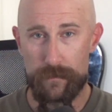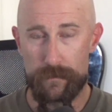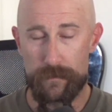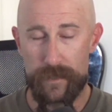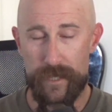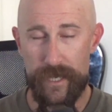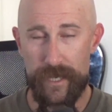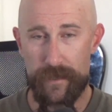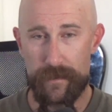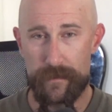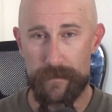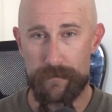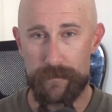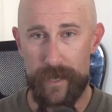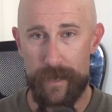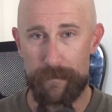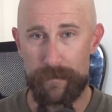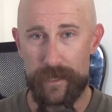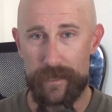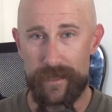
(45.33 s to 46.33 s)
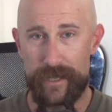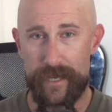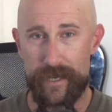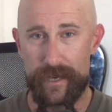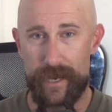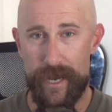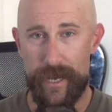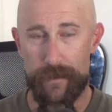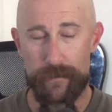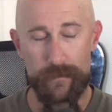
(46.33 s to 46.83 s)
Keith, MB Lee, and
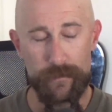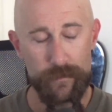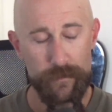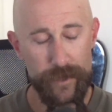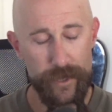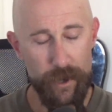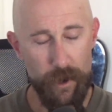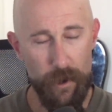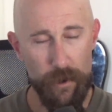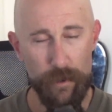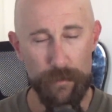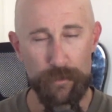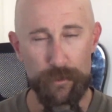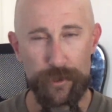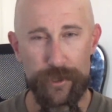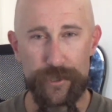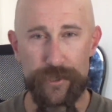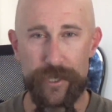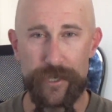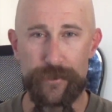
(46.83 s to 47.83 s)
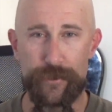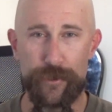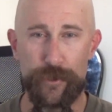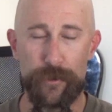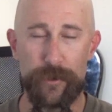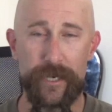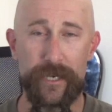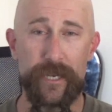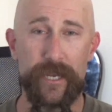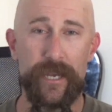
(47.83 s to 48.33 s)
I, we all appreciate you
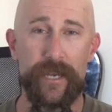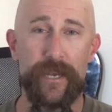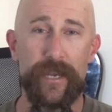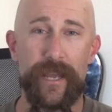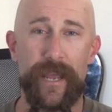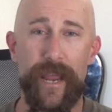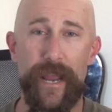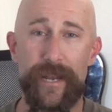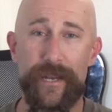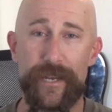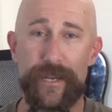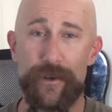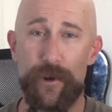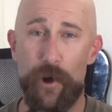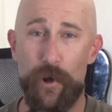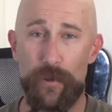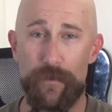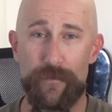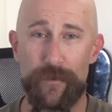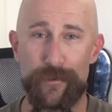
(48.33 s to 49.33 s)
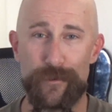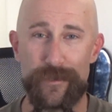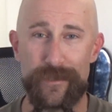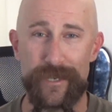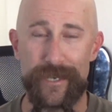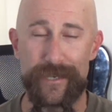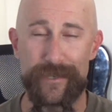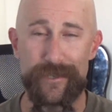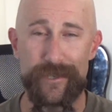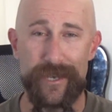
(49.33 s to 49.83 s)
doing any and all of those
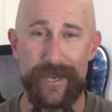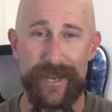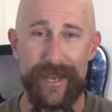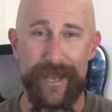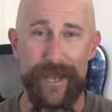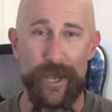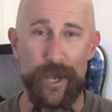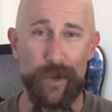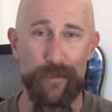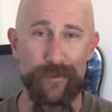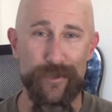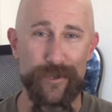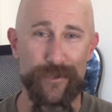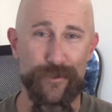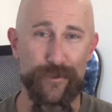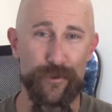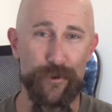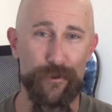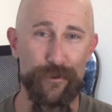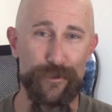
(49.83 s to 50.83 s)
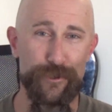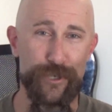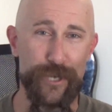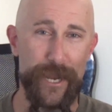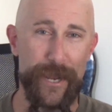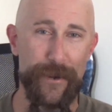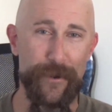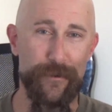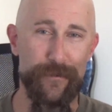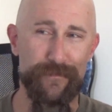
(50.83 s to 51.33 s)
things. Helps us grow the
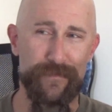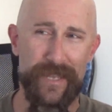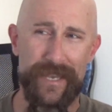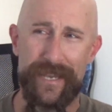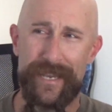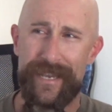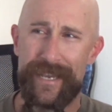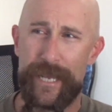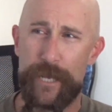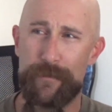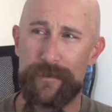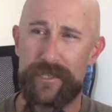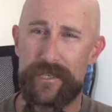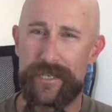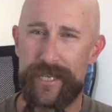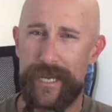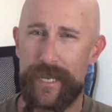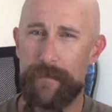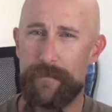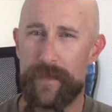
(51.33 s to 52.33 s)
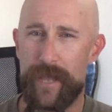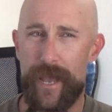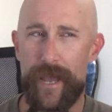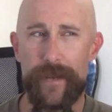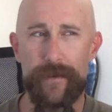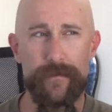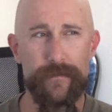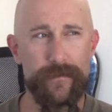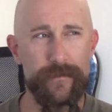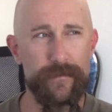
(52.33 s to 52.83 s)
channel. It would seem
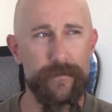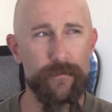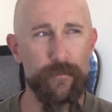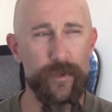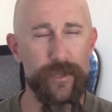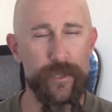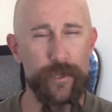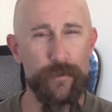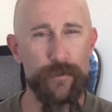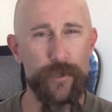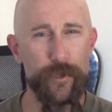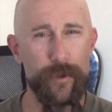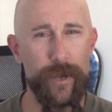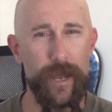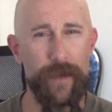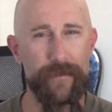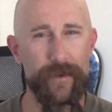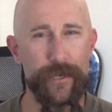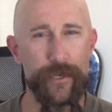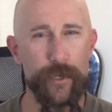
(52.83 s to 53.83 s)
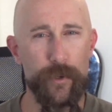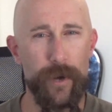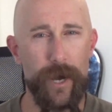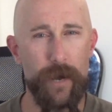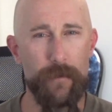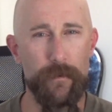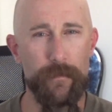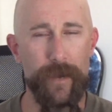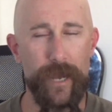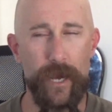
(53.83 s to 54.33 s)
that with U2 having a new
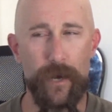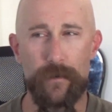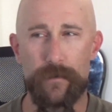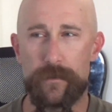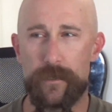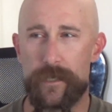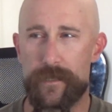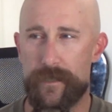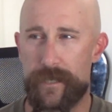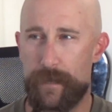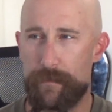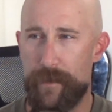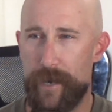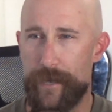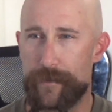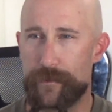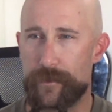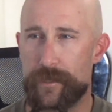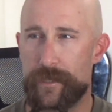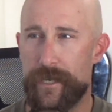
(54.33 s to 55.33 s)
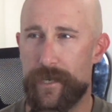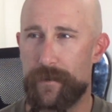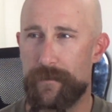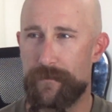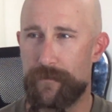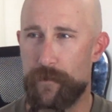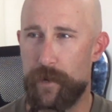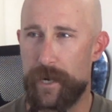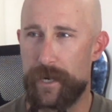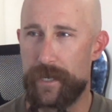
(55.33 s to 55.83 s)
album out on St. Patrick's Day on a
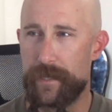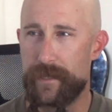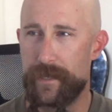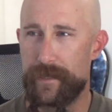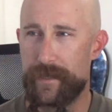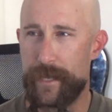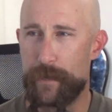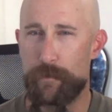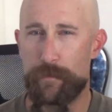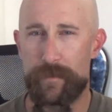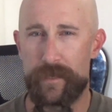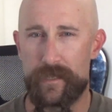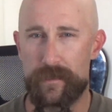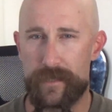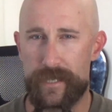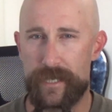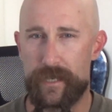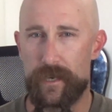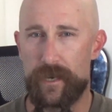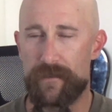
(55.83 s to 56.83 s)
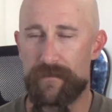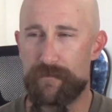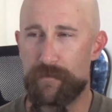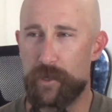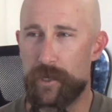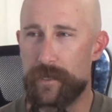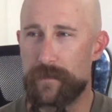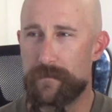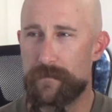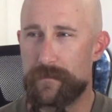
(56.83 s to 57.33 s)
Friday, that they would be the lead off,
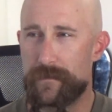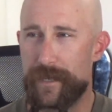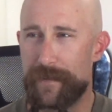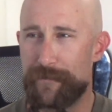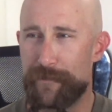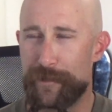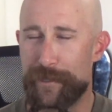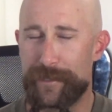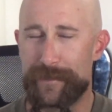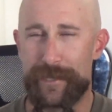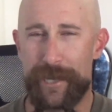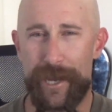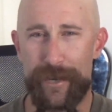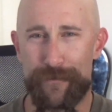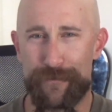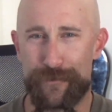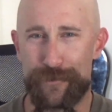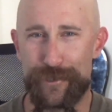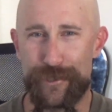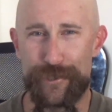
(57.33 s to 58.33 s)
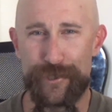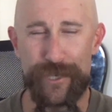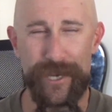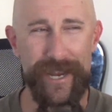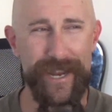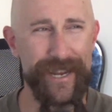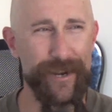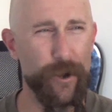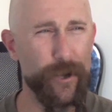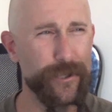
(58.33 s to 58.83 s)
but definitely kind of
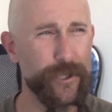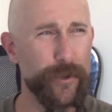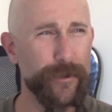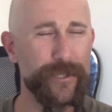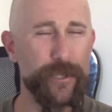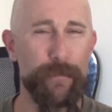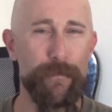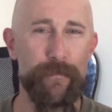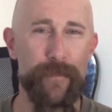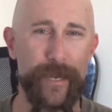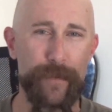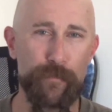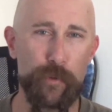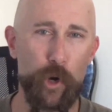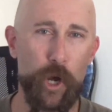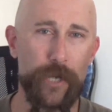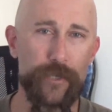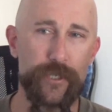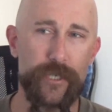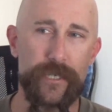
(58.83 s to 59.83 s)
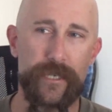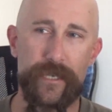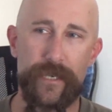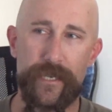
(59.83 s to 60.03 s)
cliche. And also, it's a big project.